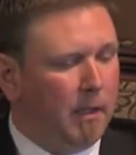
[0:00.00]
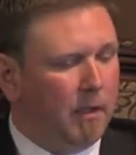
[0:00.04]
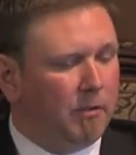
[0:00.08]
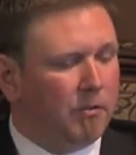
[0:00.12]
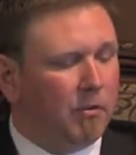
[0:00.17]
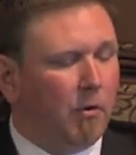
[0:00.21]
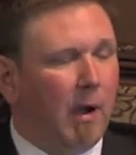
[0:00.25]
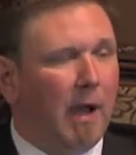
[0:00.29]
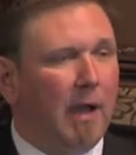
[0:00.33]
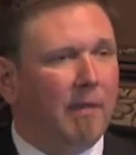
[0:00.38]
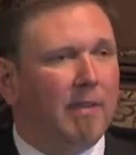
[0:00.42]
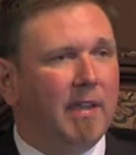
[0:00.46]

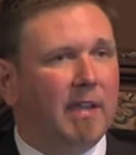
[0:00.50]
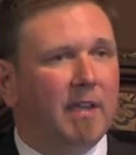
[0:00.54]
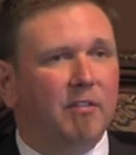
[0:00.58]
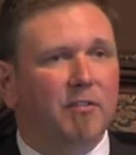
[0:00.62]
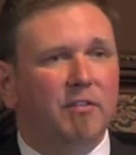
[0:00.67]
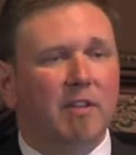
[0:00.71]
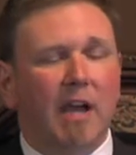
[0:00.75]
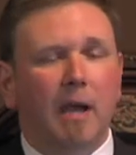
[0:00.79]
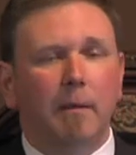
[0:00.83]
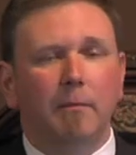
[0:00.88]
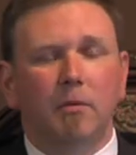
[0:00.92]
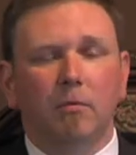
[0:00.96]
So I think it's
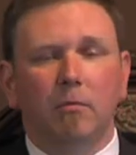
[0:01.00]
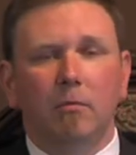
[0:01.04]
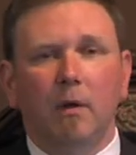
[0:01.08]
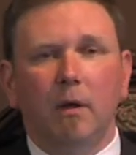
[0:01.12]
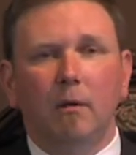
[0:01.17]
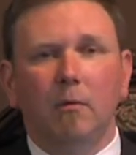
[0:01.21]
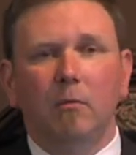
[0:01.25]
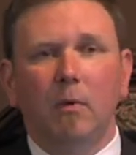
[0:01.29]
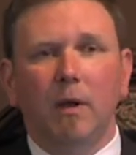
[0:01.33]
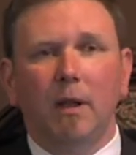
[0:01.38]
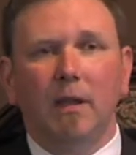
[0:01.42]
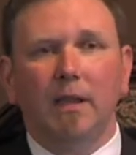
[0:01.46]
time to
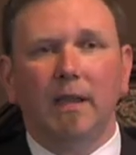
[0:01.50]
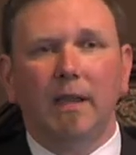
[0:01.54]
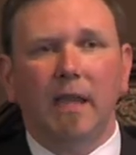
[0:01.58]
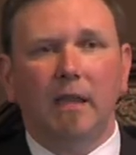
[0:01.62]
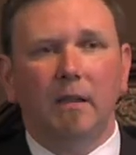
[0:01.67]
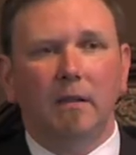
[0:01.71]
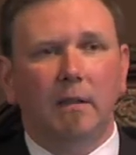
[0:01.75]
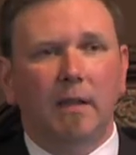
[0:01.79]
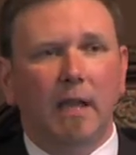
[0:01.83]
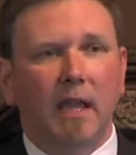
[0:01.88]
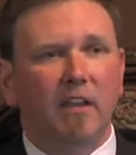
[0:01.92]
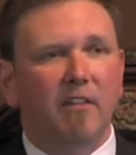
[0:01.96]

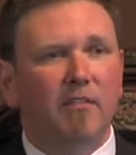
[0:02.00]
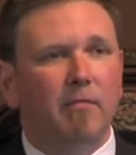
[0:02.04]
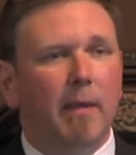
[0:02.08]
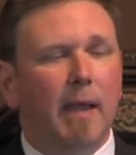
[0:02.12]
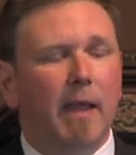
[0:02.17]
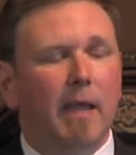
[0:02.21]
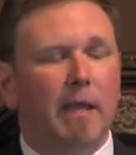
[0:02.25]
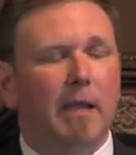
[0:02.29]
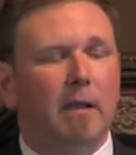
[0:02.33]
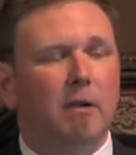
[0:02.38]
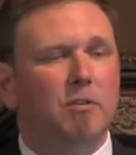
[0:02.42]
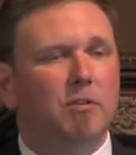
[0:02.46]
relegate
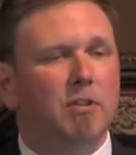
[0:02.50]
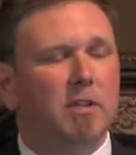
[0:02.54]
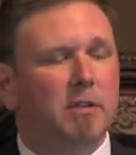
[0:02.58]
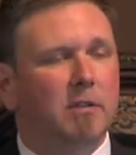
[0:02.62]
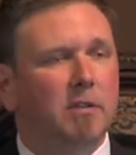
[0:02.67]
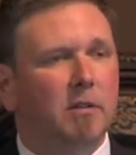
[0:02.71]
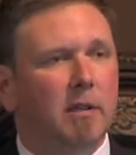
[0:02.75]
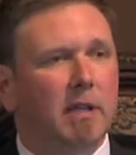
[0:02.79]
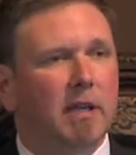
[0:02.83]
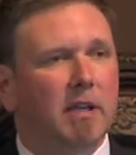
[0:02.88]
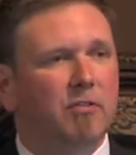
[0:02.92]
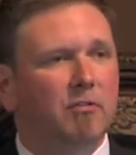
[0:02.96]
caveman energy
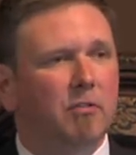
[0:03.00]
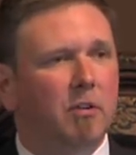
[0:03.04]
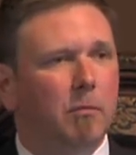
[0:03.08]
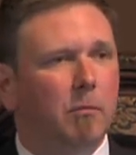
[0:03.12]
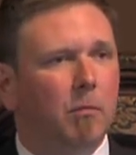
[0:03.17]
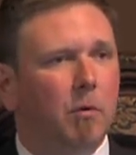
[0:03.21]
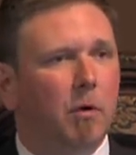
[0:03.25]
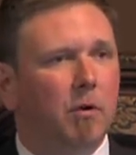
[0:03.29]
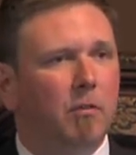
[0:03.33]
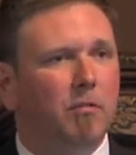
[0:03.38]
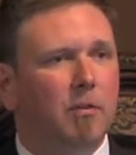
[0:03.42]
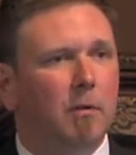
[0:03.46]
to the history
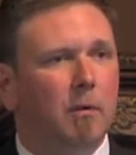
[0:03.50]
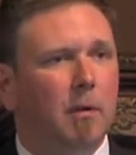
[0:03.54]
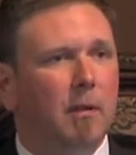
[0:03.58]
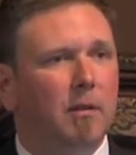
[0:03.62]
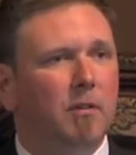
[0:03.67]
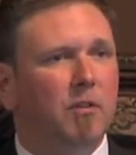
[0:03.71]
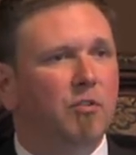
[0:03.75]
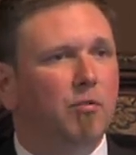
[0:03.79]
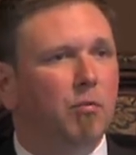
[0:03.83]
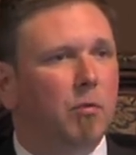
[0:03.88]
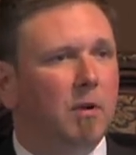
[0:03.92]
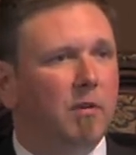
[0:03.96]
books in
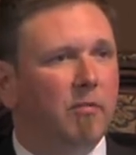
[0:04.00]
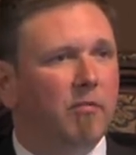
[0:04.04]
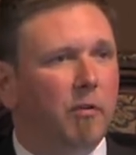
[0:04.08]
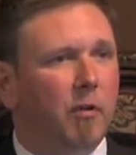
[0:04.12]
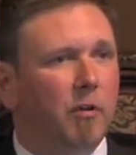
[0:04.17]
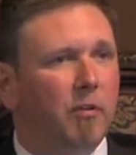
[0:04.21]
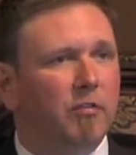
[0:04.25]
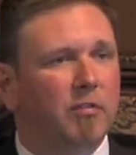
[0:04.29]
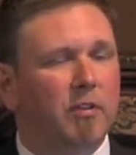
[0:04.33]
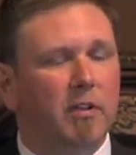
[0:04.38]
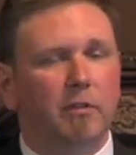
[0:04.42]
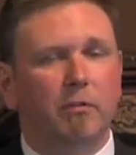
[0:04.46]
like the
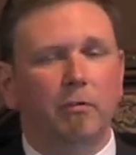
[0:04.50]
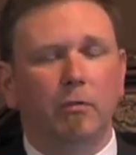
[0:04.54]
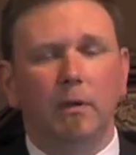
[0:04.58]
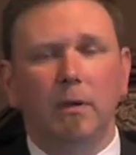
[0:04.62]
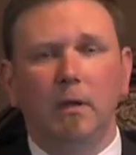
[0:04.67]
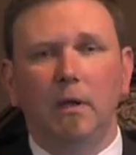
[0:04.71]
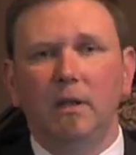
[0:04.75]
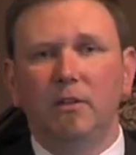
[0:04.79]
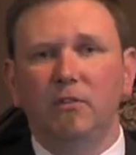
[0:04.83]
21st century,